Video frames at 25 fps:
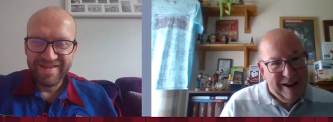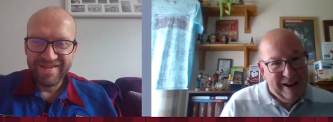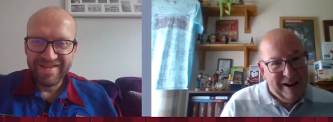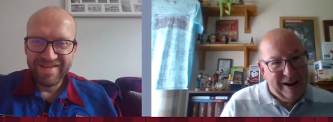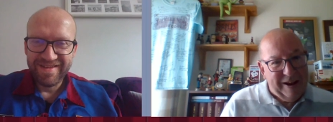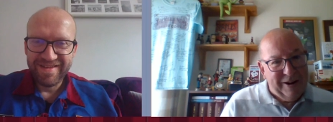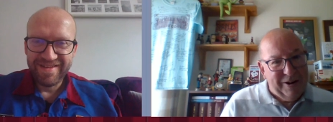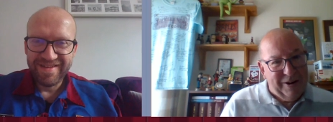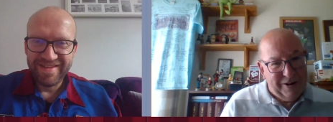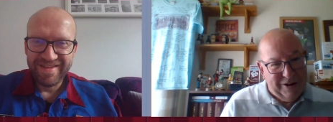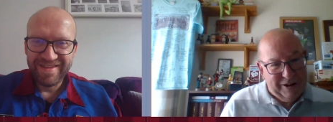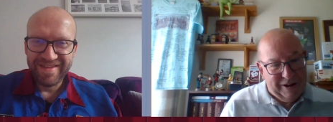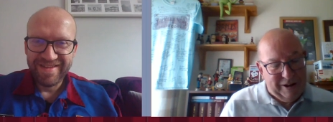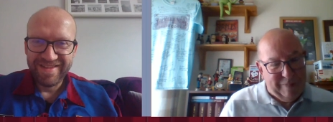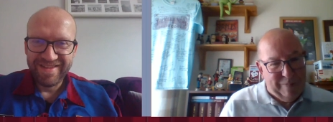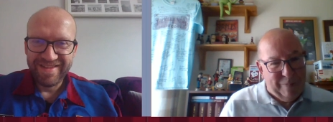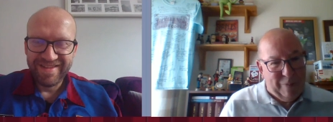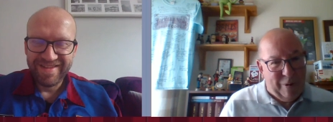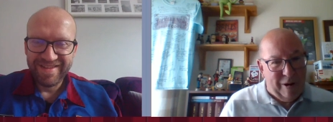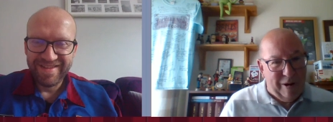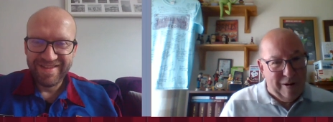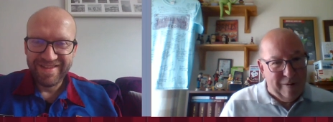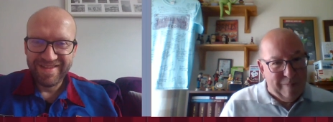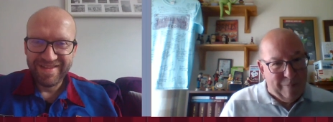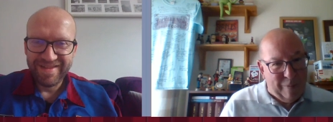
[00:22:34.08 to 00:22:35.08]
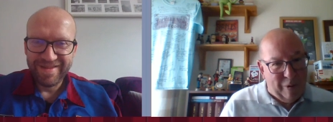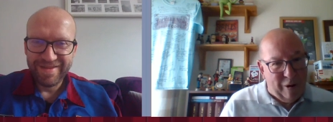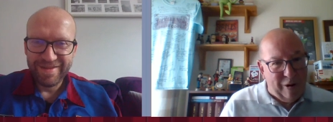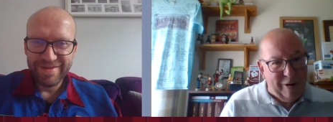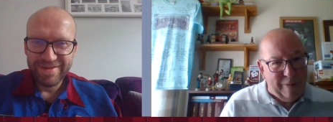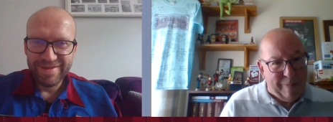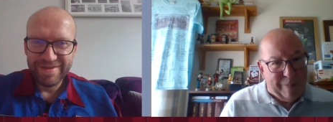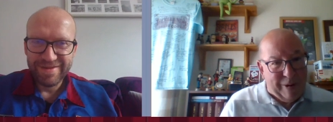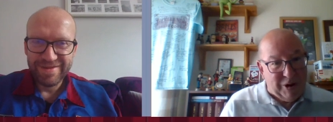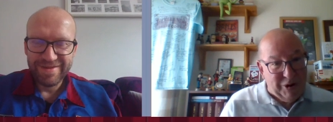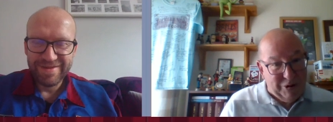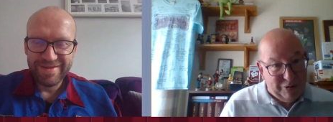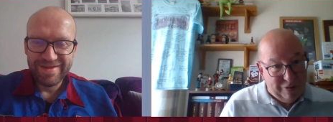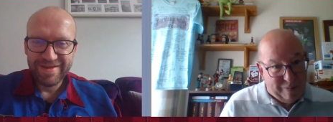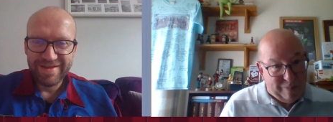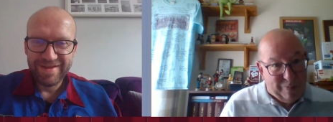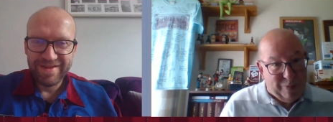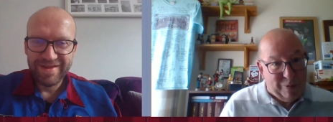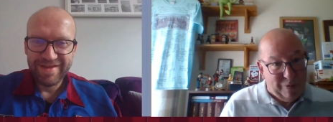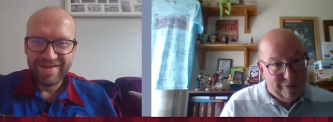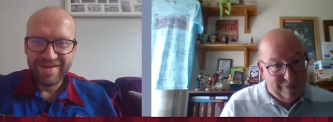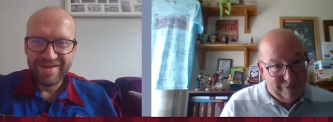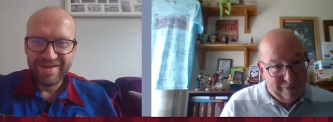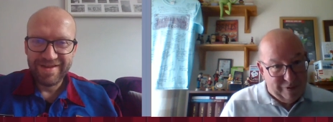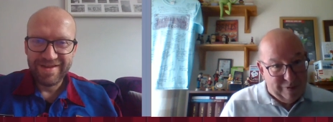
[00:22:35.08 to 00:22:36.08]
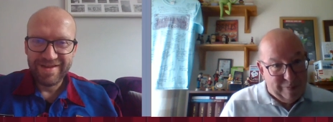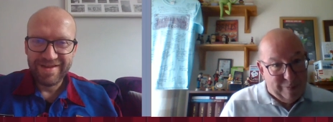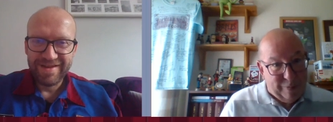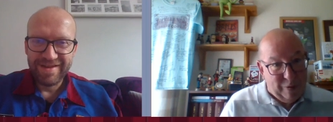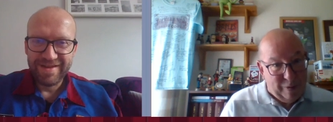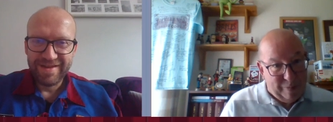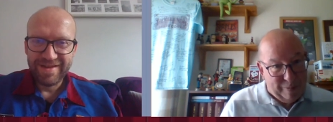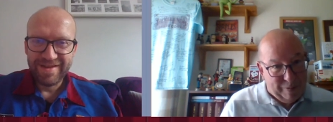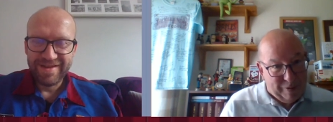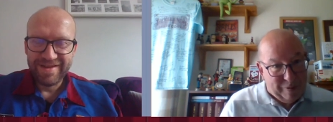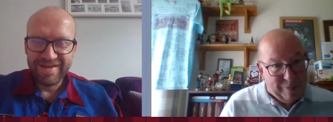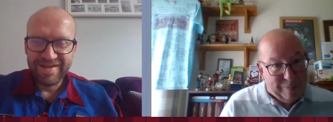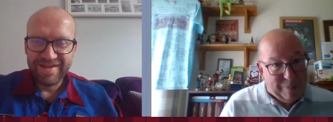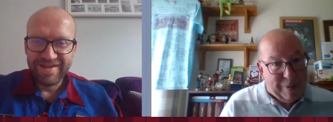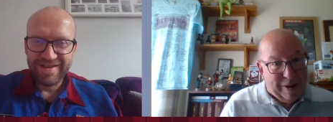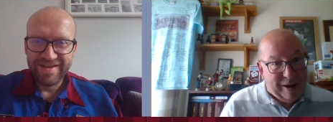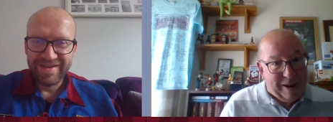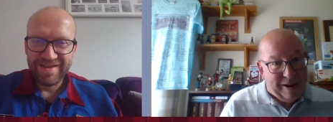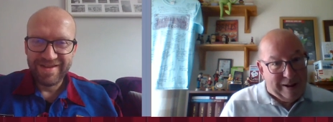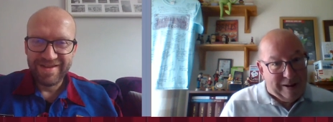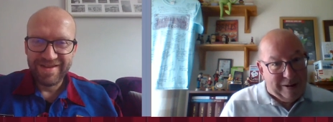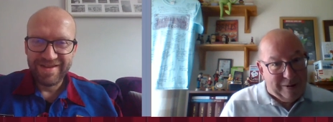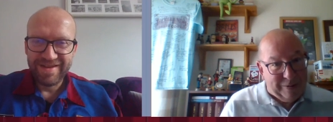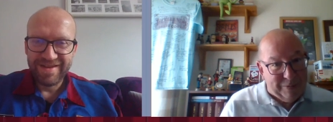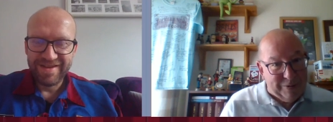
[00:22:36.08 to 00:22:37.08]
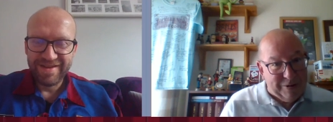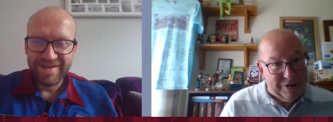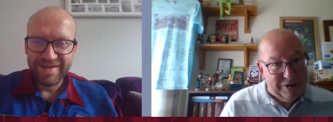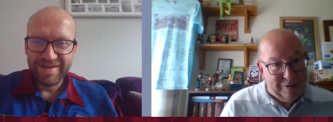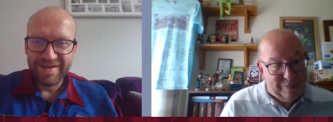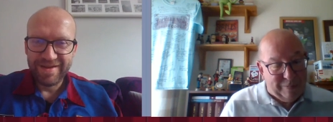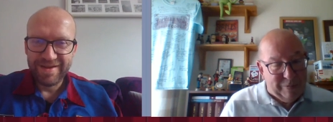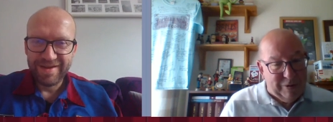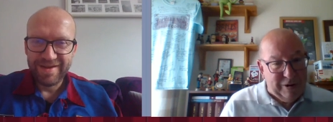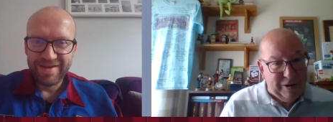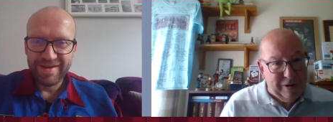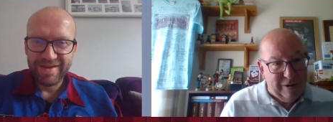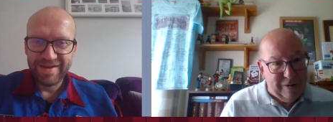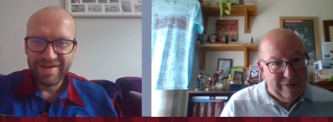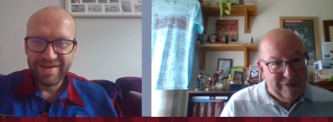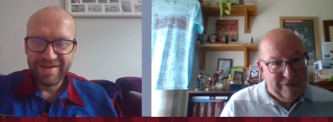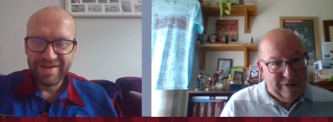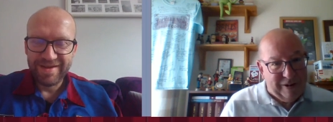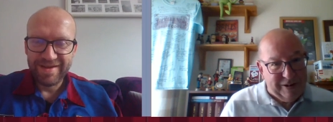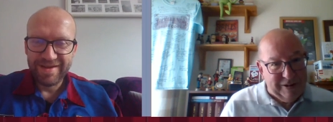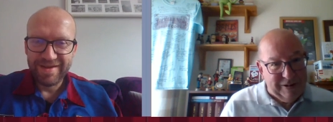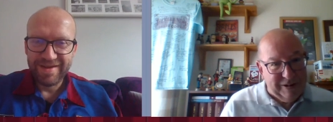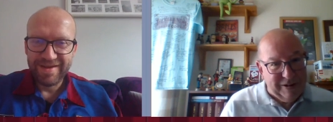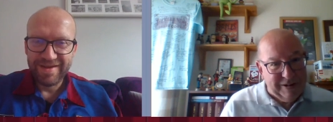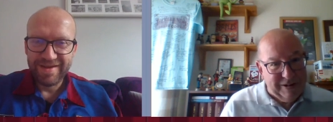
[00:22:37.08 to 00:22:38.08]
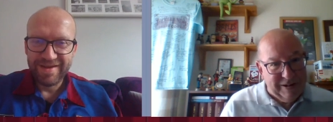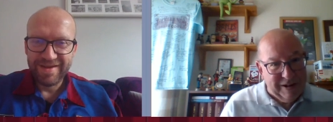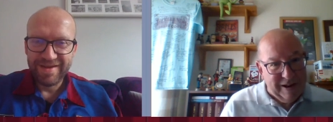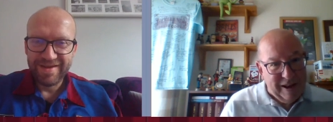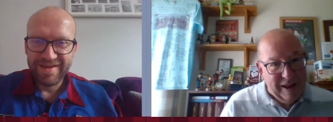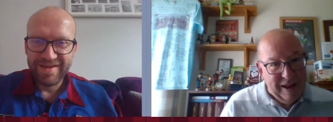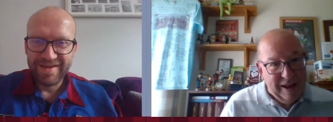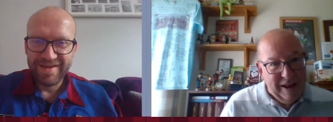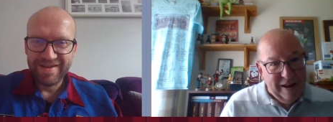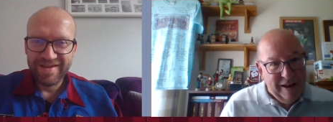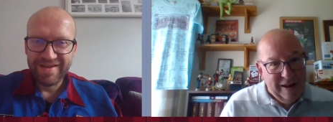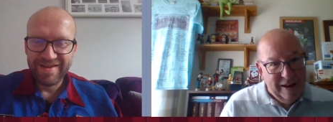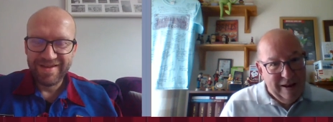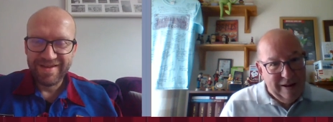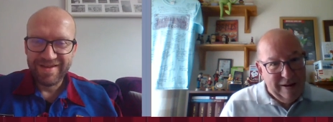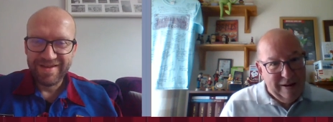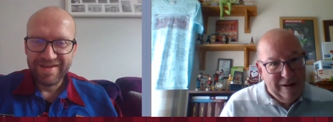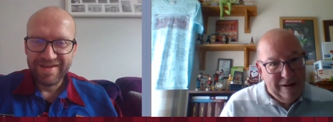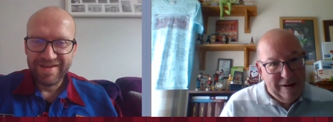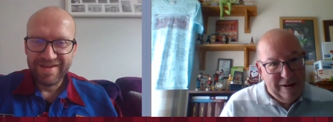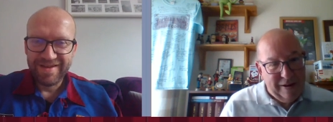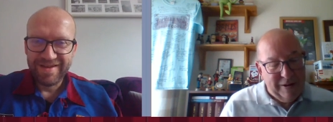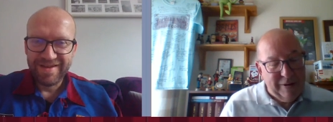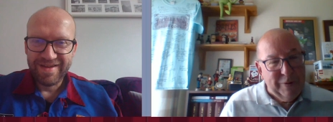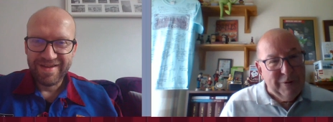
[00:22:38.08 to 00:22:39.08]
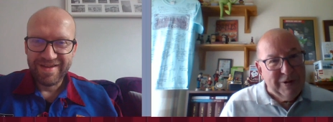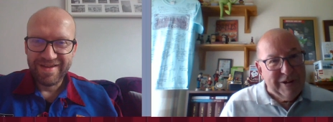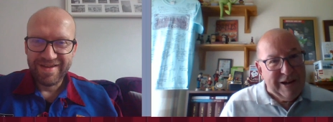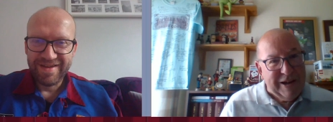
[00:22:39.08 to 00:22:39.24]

Speaker 1: And I think my, my match report for the Birmingham Mail was something to the effect that uh, I think it was